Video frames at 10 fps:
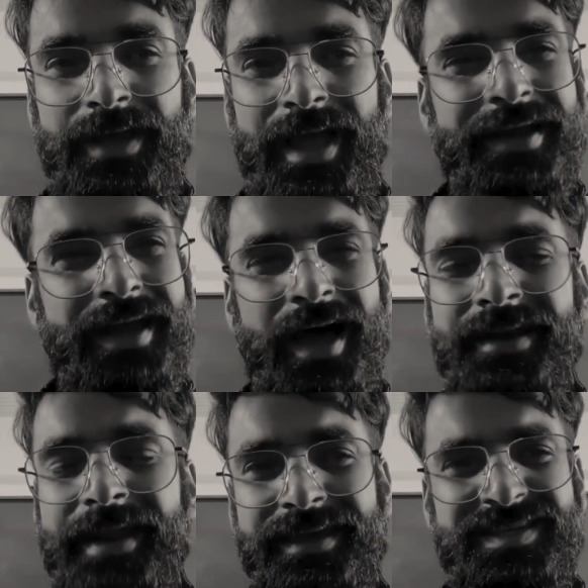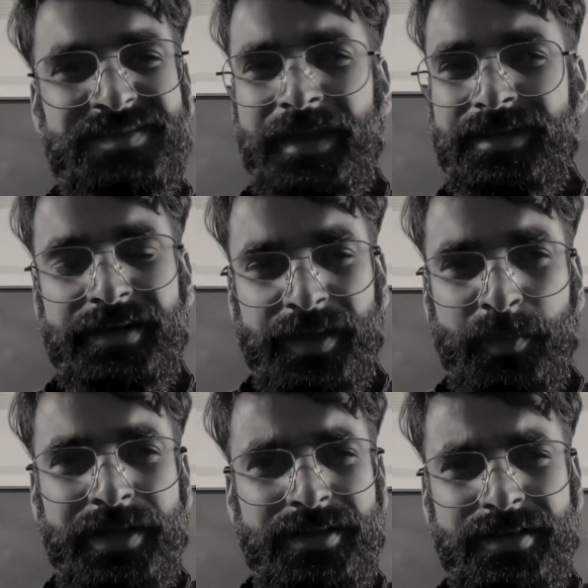an unexpected
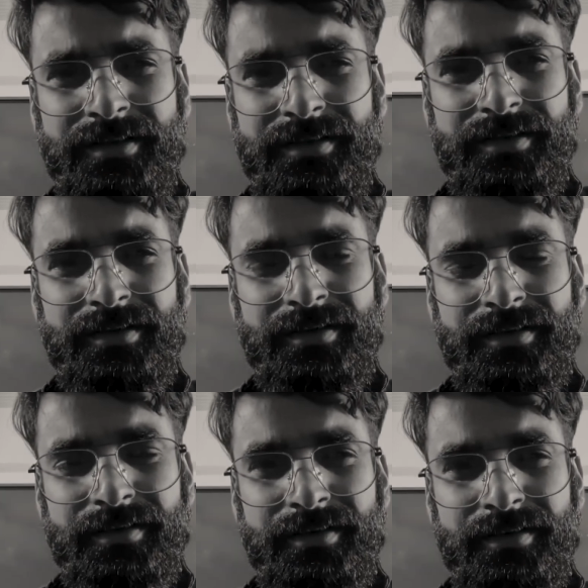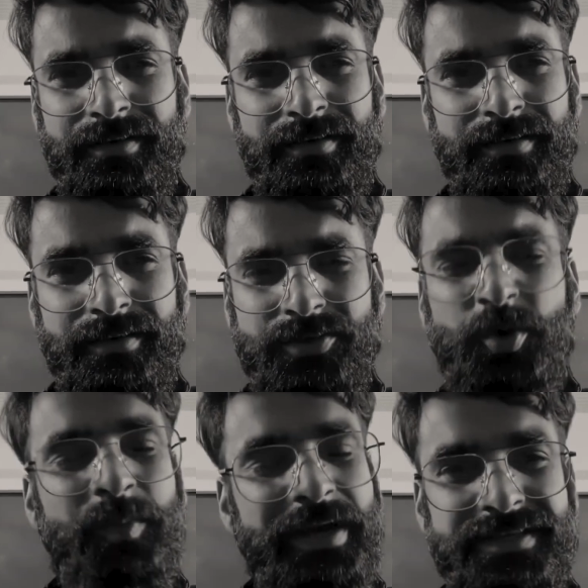event
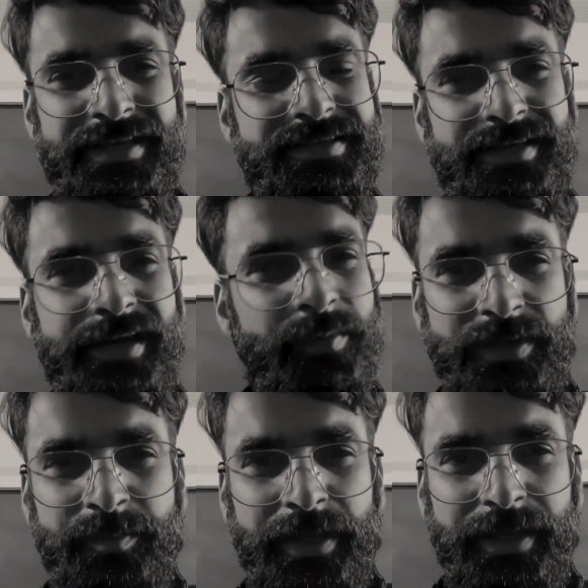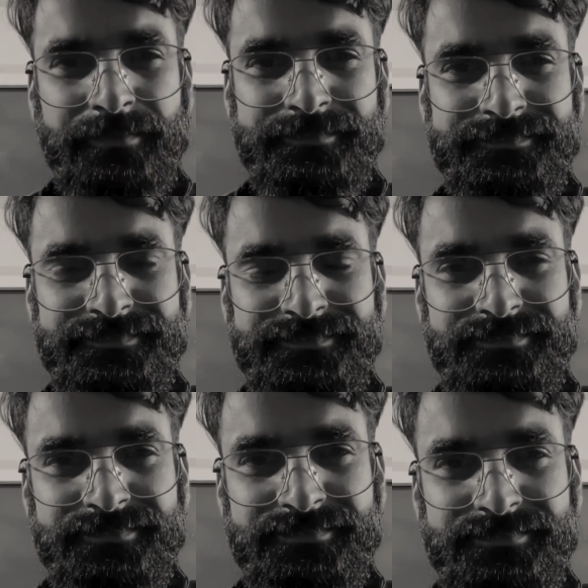took place yesterday with me
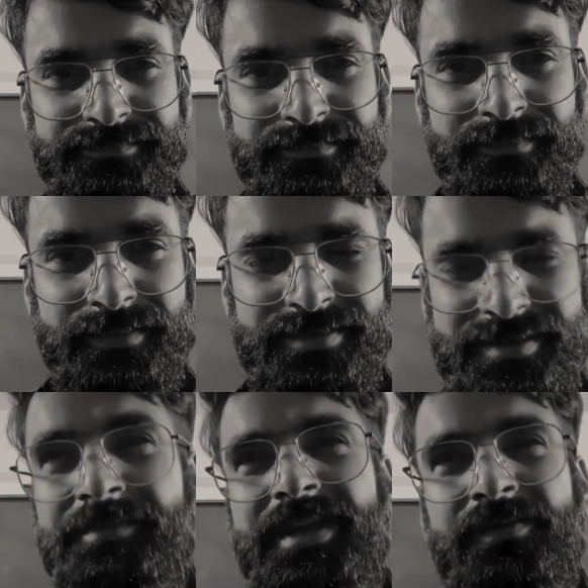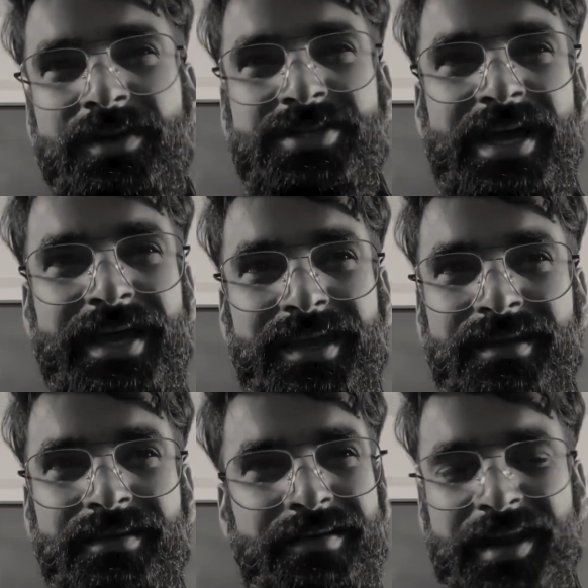something which I
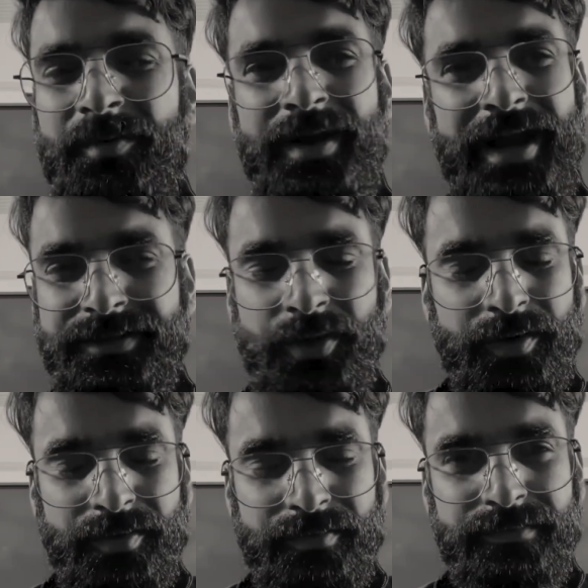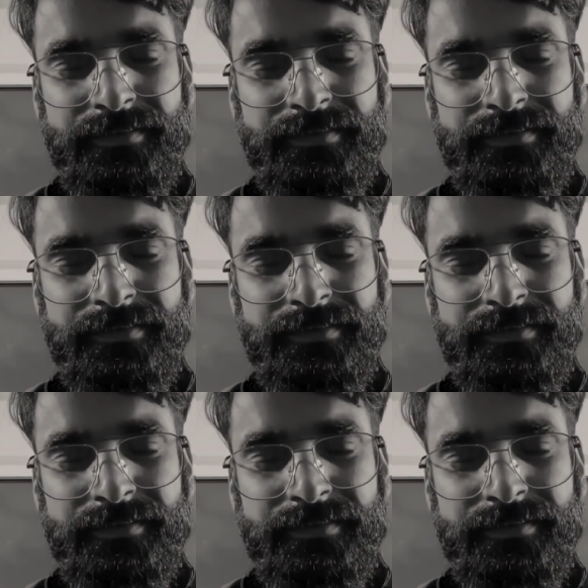never had thought of.